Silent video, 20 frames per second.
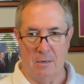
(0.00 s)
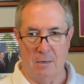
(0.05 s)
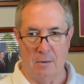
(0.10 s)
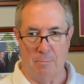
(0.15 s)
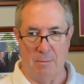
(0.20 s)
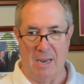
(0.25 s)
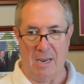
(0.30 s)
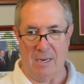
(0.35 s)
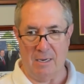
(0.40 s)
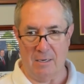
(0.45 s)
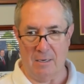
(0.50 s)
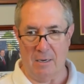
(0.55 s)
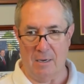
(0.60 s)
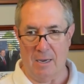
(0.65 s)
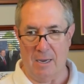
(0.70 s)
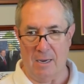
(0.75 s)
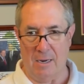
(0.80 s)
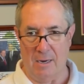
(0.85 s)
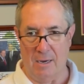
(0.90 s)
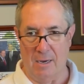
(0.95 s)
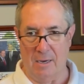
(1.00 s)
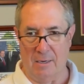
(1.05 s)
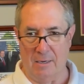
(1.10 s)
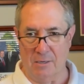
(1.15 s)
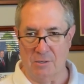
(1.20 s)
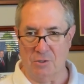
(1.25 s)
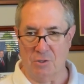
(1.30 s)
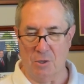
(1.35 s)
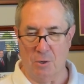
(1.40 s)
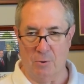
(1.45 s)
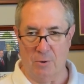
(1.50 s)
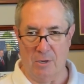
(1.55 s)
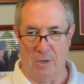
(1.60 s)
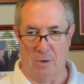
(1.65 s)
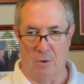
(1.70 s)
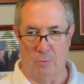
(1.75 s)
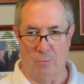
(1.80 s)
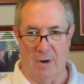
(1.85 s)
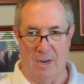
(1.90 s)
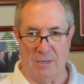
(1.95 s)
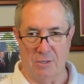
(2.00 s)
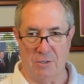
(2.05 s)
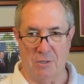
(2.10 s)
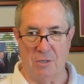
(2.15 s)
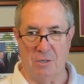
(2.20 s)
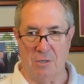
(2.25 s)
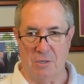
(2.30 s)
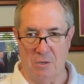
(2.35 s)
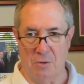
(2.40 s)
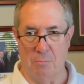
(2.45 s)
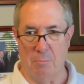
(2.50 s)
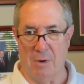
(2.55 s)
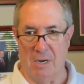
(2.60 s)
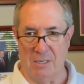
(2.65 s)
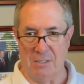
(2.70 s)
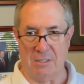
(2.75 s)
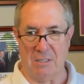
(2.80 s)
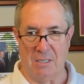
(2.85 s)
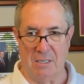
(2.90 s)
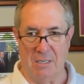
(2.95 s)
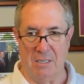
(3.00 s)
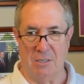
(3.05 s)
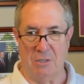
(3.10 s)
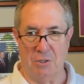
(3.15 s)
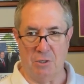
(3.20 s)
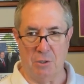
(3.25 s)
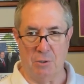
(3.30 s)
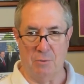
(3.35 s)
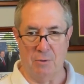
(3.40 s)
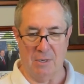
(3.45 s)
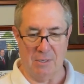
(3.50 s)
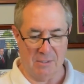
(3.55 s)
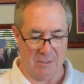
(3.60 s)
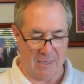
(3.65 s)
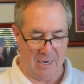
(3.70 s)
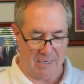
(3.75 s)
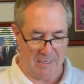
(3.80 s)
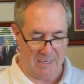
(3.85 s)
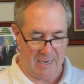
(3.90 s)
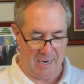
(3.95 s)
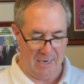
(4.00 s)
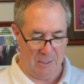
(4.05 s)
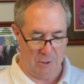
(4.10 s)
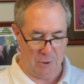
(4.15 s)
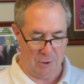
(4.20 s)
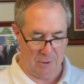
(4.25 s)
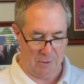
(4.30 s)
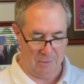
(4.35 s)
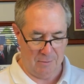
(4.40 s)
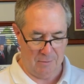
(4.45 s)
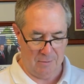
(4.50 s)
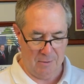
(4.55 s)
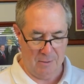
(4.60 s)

make a, a custodial arrest. You must issue a citation.